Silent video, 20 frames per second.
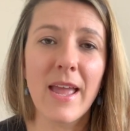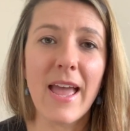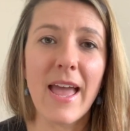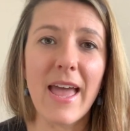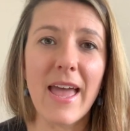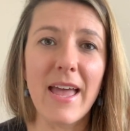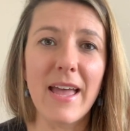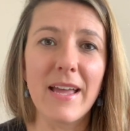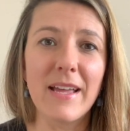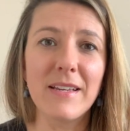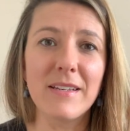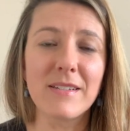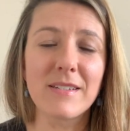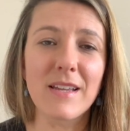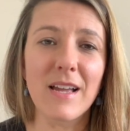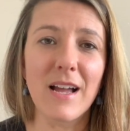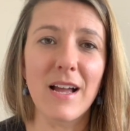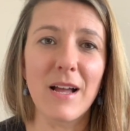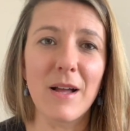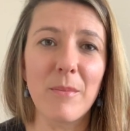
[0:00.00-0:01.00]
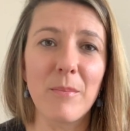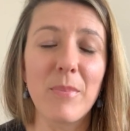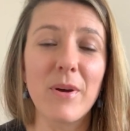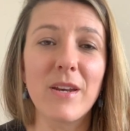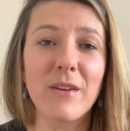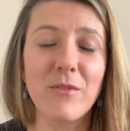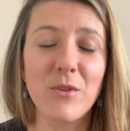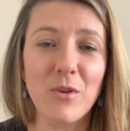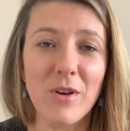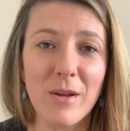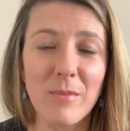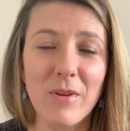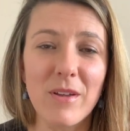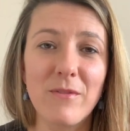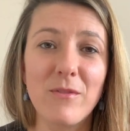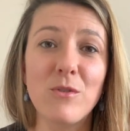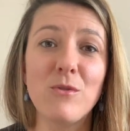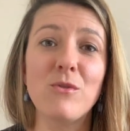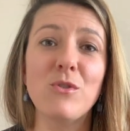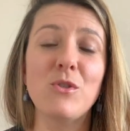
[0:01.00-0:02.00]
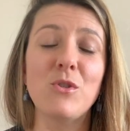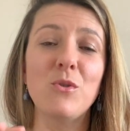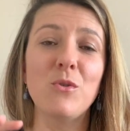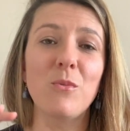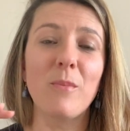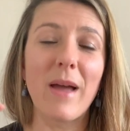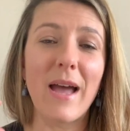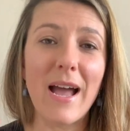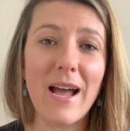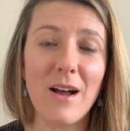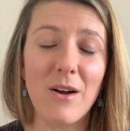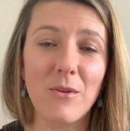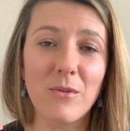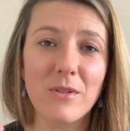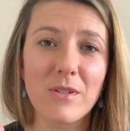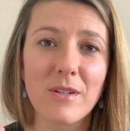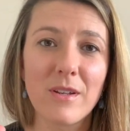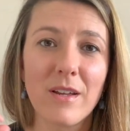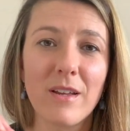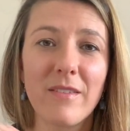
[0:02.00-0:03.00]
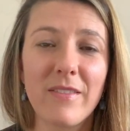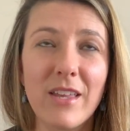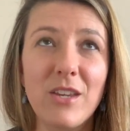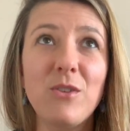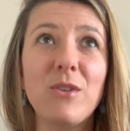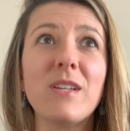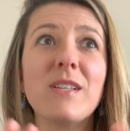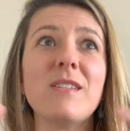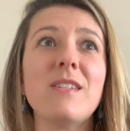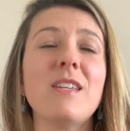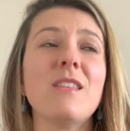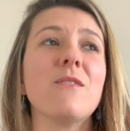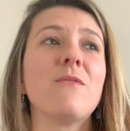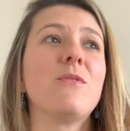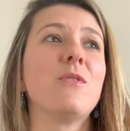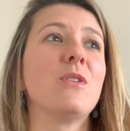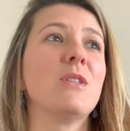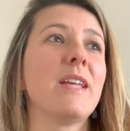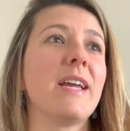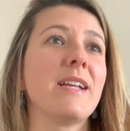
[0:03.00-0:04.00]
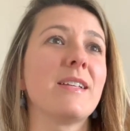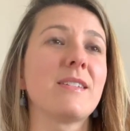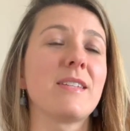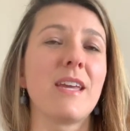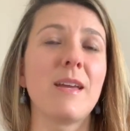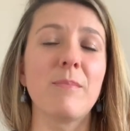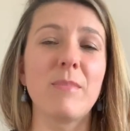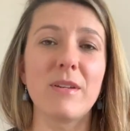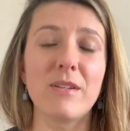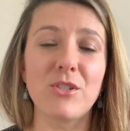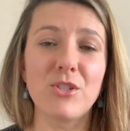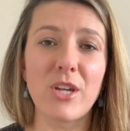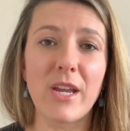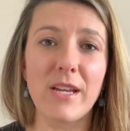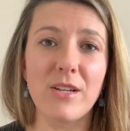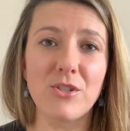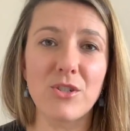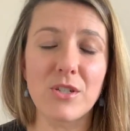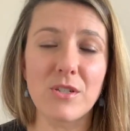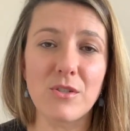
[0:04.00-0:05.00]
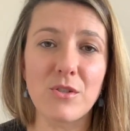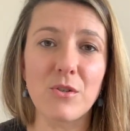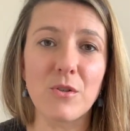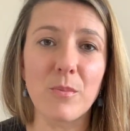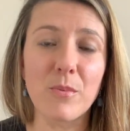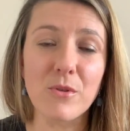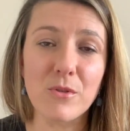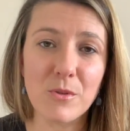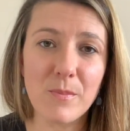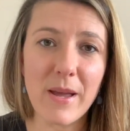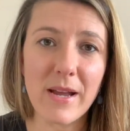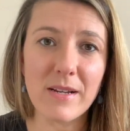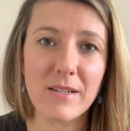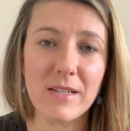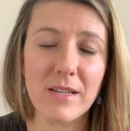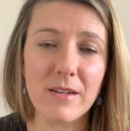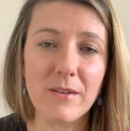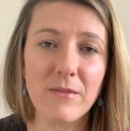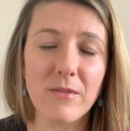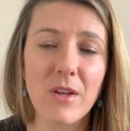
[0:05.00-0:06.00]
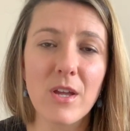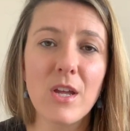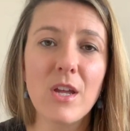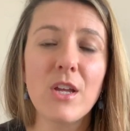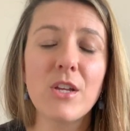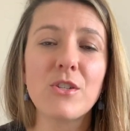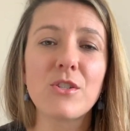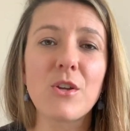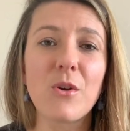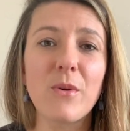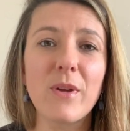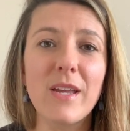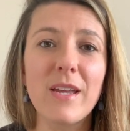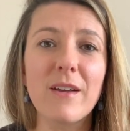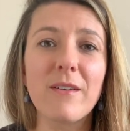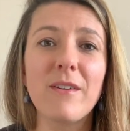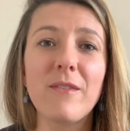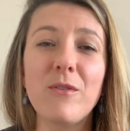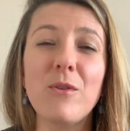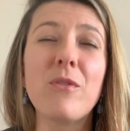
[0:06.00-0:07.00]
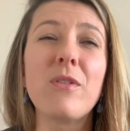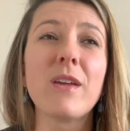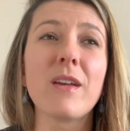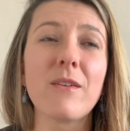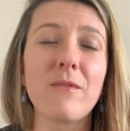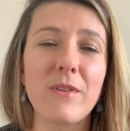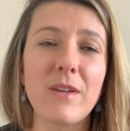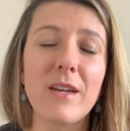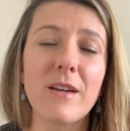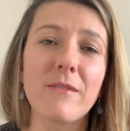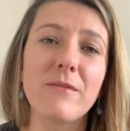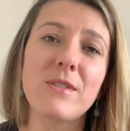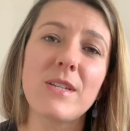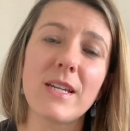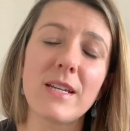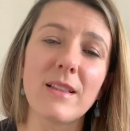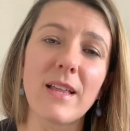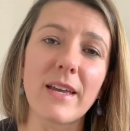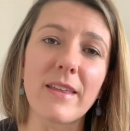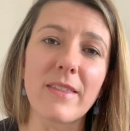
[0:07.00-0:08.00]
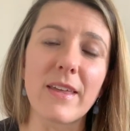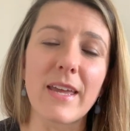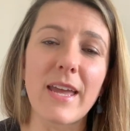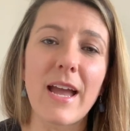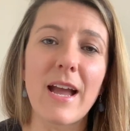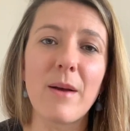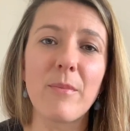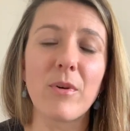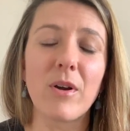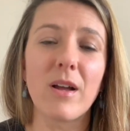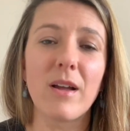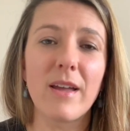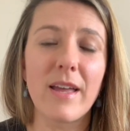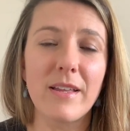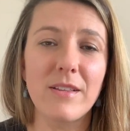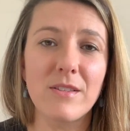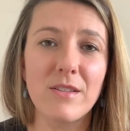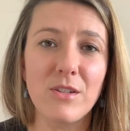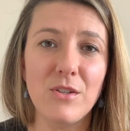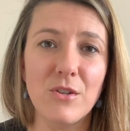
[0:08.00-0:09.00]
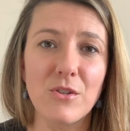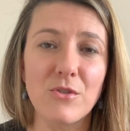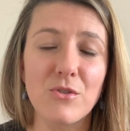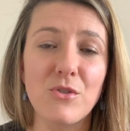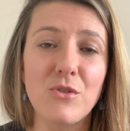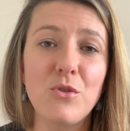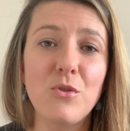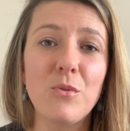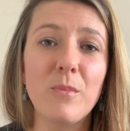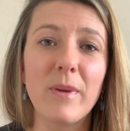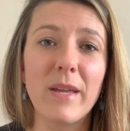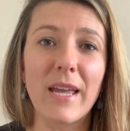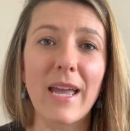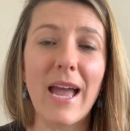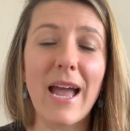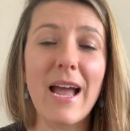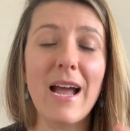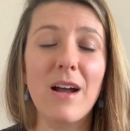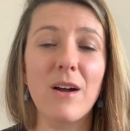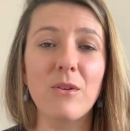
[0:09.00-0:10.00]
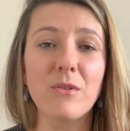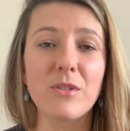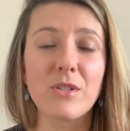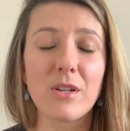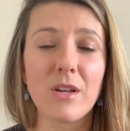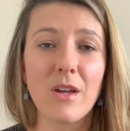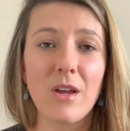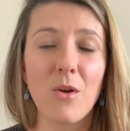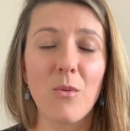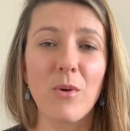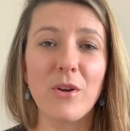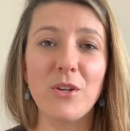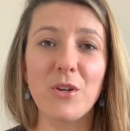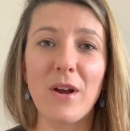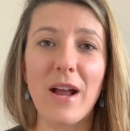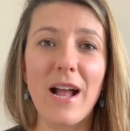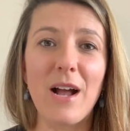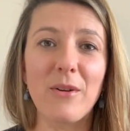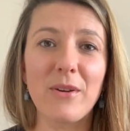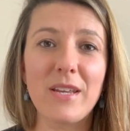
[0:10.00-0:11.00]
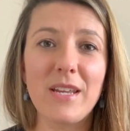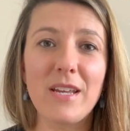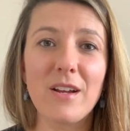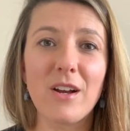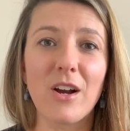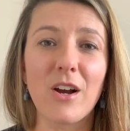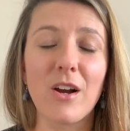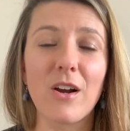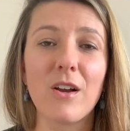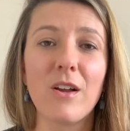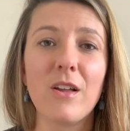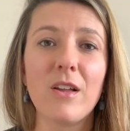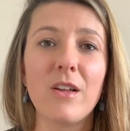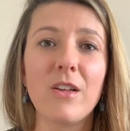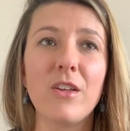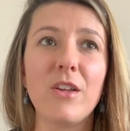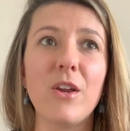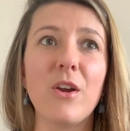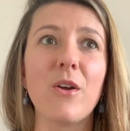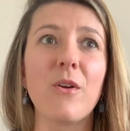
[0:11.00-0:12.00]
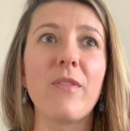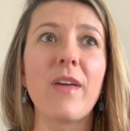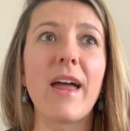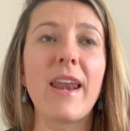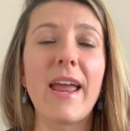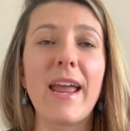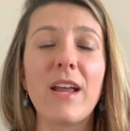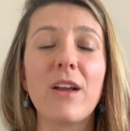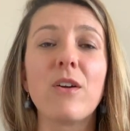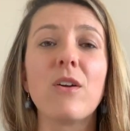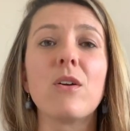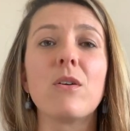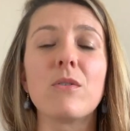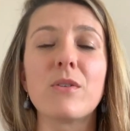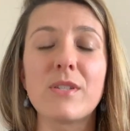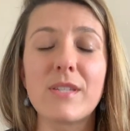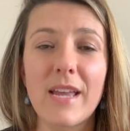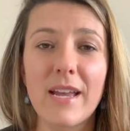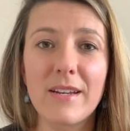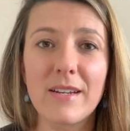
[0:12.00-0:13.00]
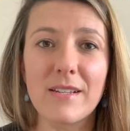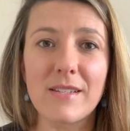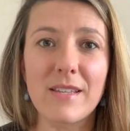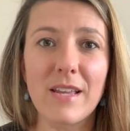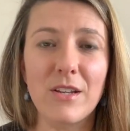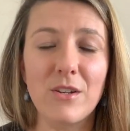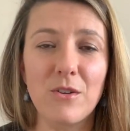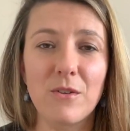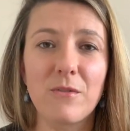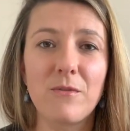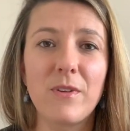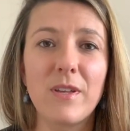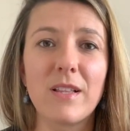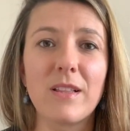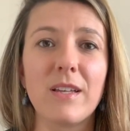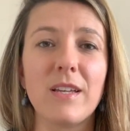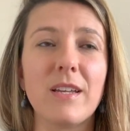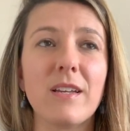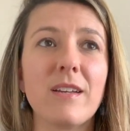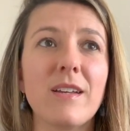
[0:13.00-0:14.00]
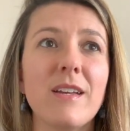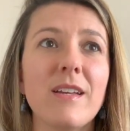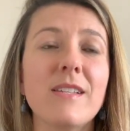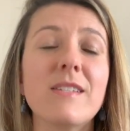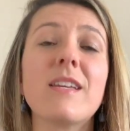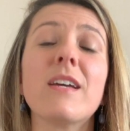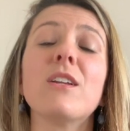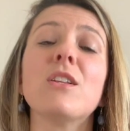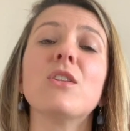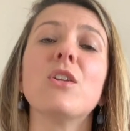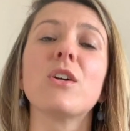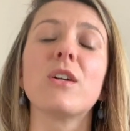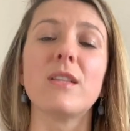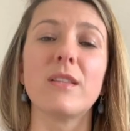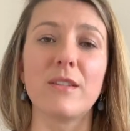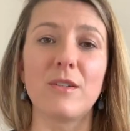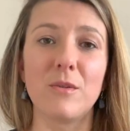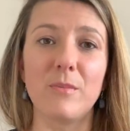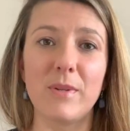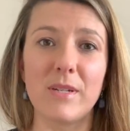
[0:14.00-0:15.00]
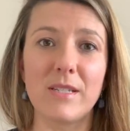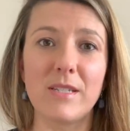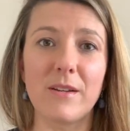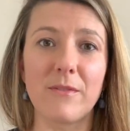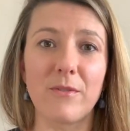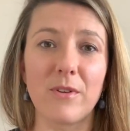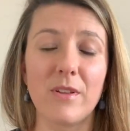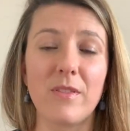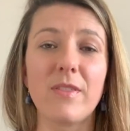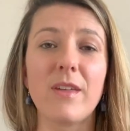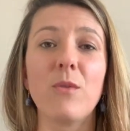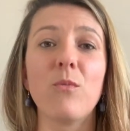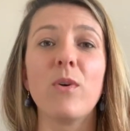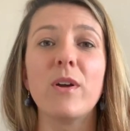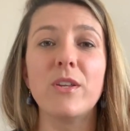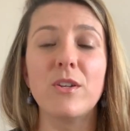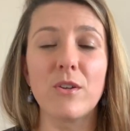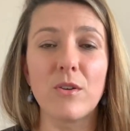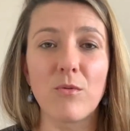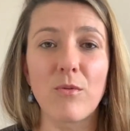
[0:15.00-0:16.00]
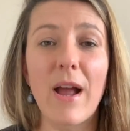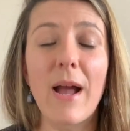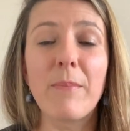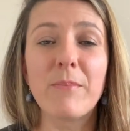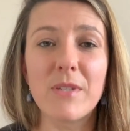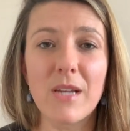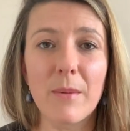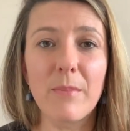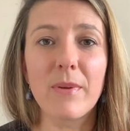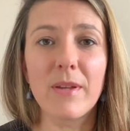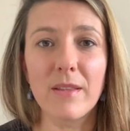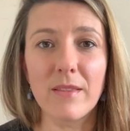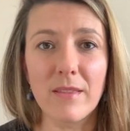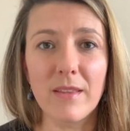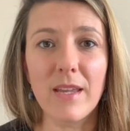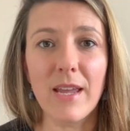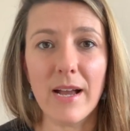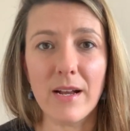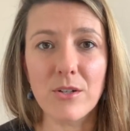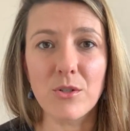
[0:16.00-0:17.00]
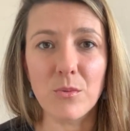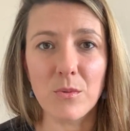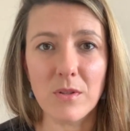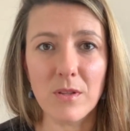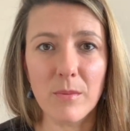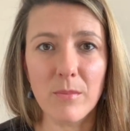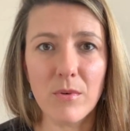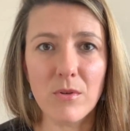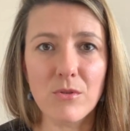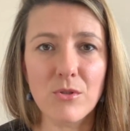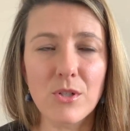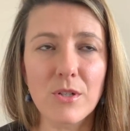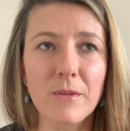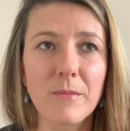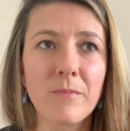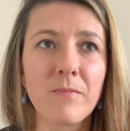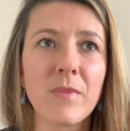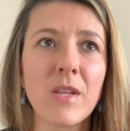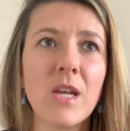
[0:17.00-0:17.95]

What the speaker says: And but if you zoom out, then you can see the full landscape and it changes your perspective. So if you think of EFT like the camera and you're zooming out, when you're out here, that anger or sadness that you're feeling is going to look a little bit different than when you're wrapped up in the actual emotion.